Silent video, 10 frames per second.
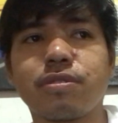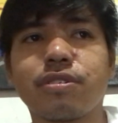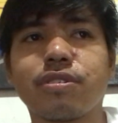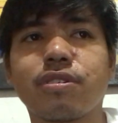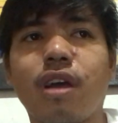
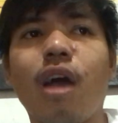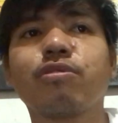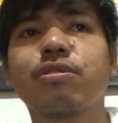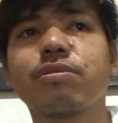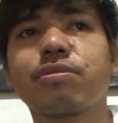or
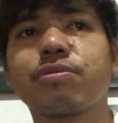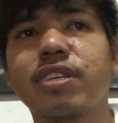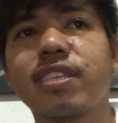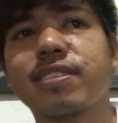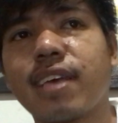how to
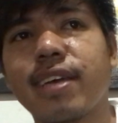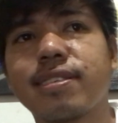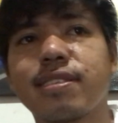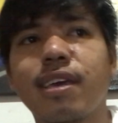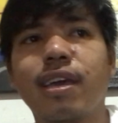
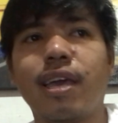criticize